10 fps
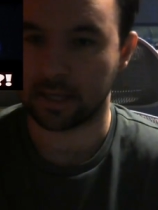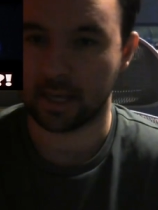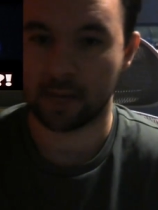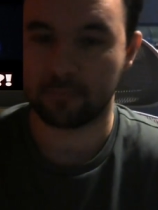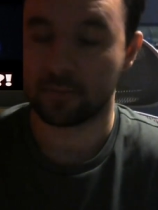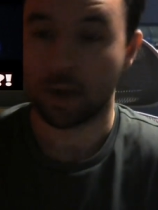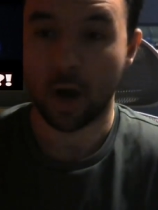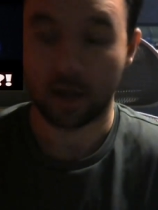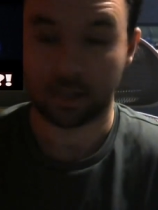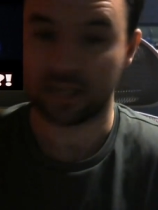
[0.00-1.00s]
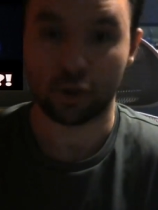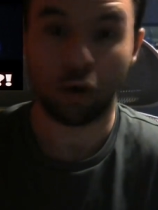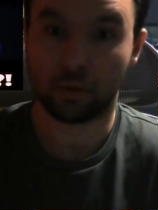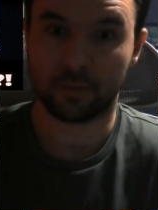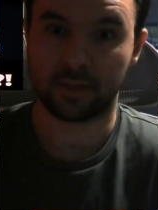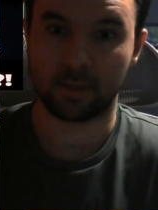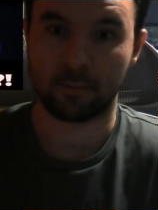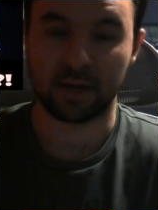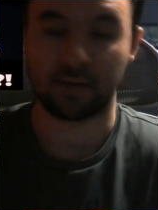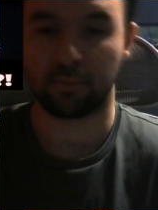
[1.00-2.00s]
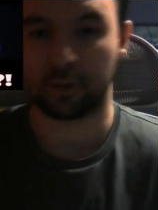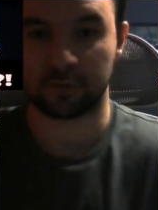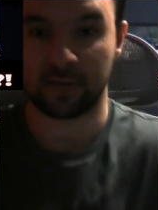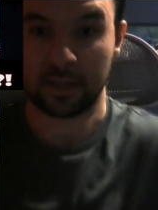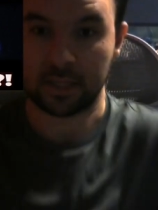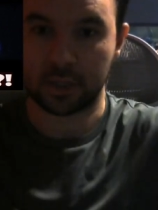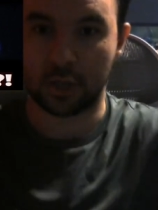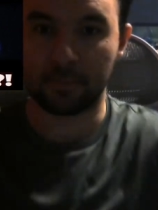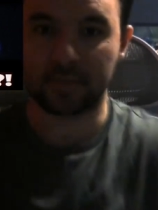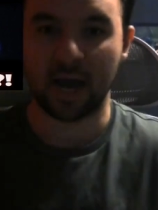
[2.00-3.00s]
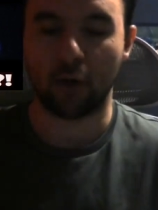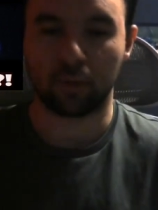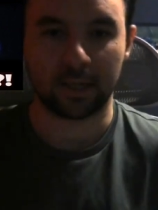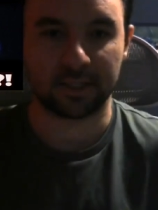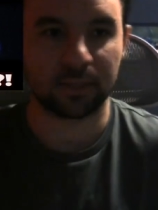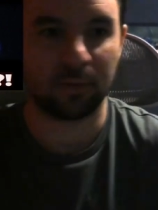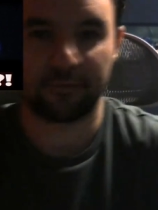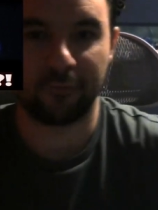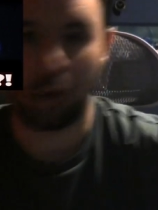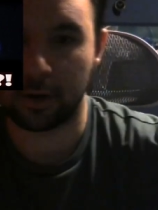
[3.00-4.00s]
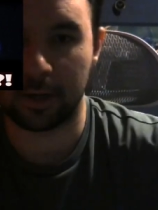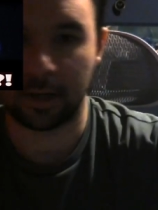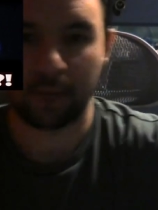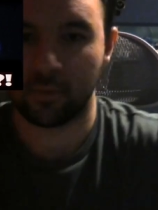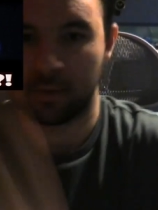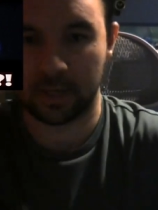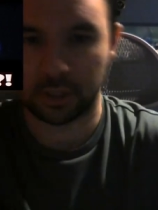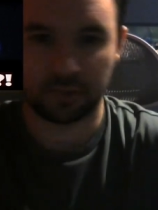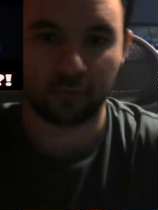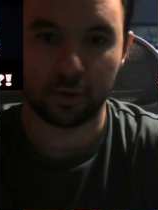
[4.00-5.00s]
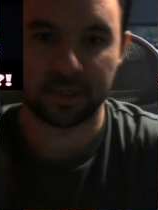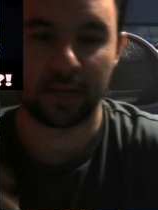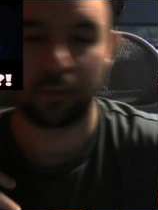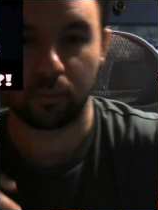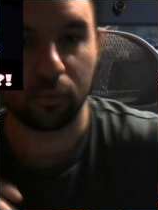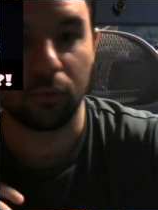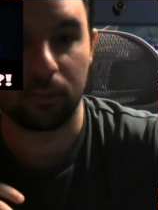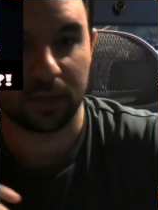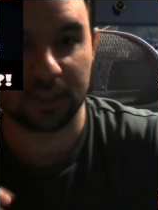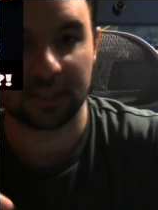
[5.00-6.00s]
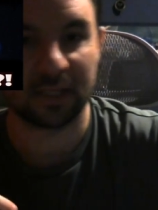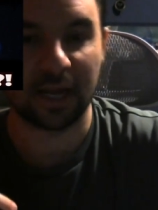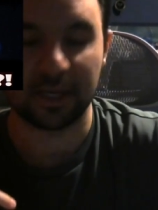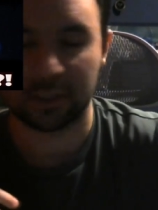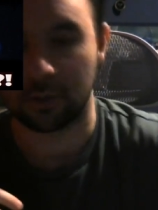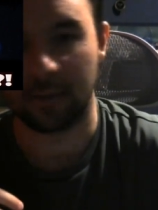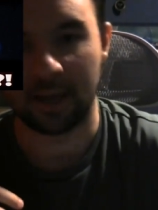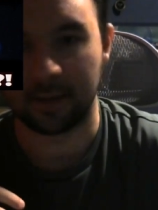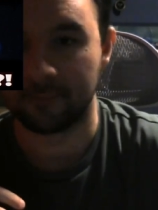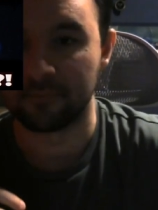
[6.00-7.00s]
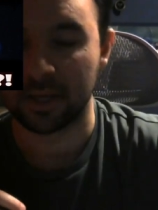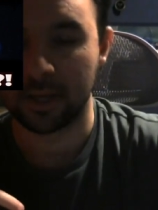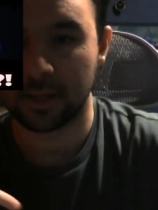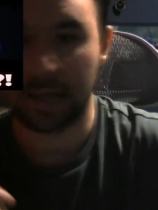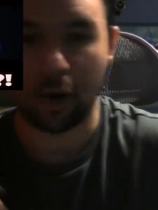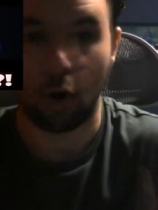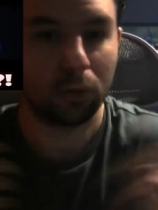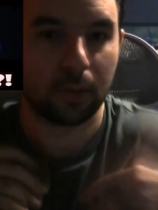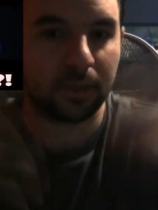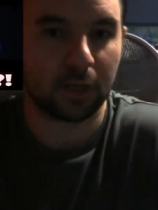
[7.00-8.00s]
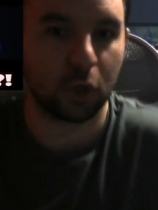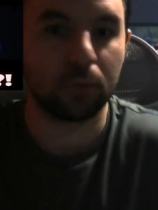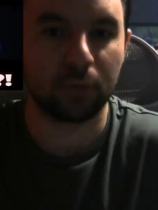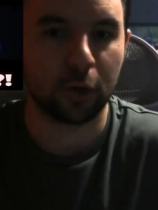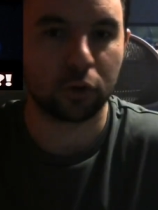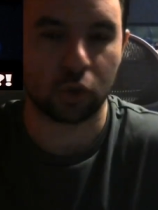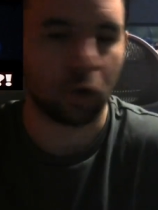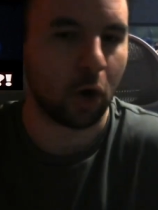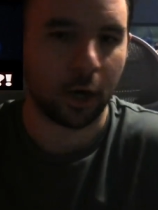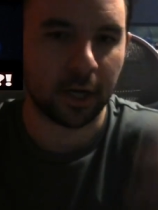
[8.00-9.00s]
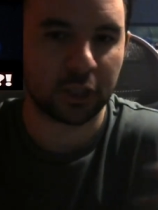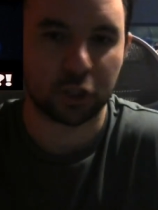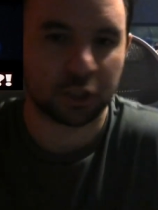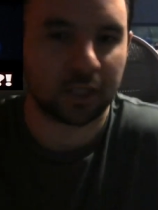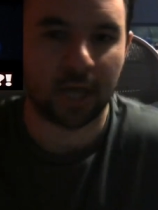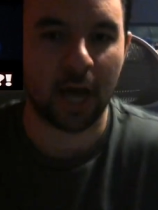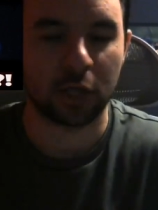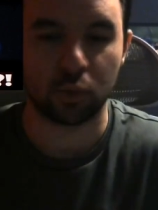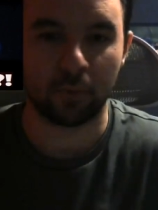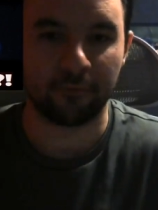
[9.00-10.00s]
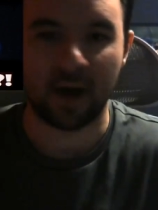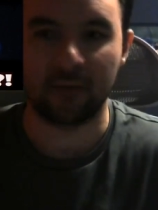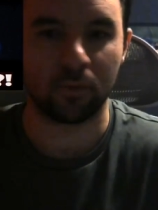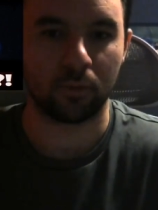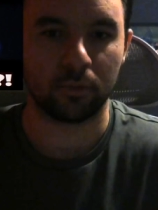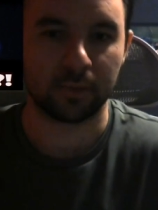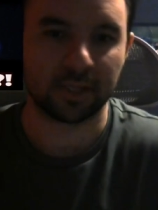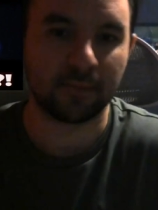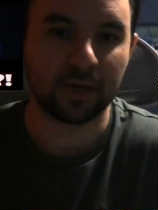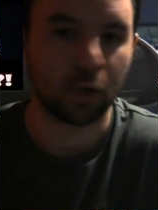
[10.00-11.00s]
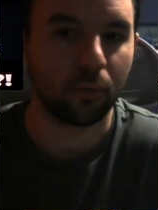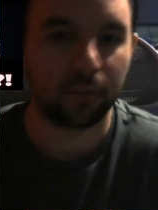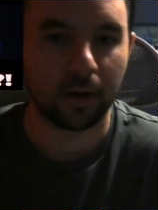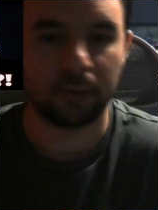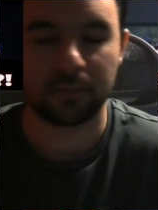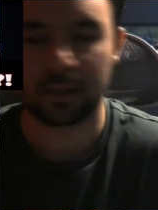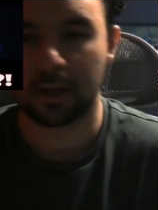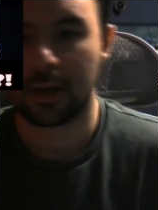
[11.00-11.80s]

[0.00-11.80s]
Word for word: game, unless all of the competitive players finally dumped out, like someone farted and everybody just falls out the room because it stank so bad, that all of the good players are gone and it's just the casual five year old Timmy No Thumbs.